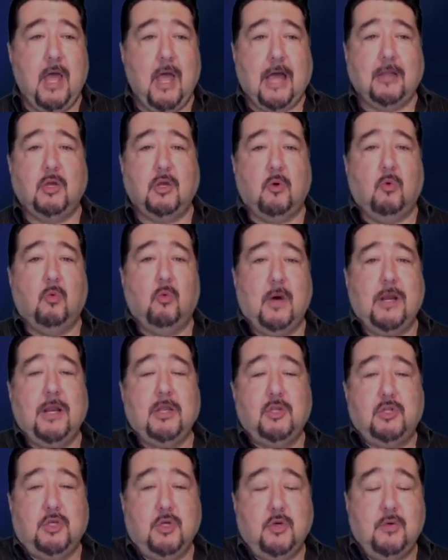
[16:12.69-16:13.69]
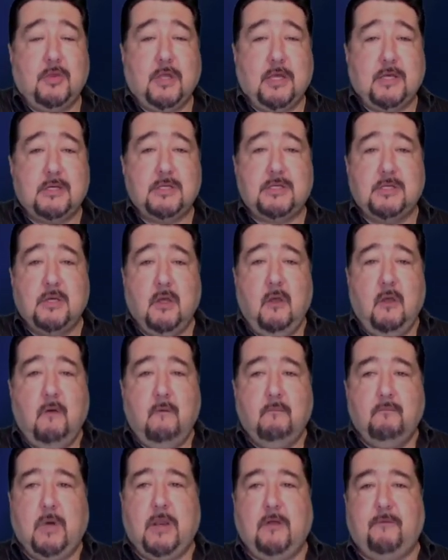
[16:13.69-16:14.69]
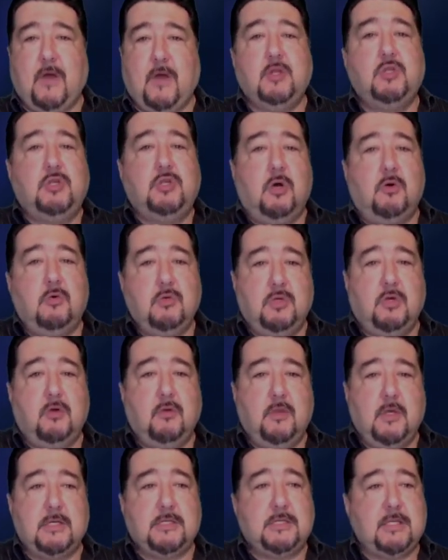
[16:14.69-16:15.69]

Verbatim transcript: I don't want to do this, but if I don't do this,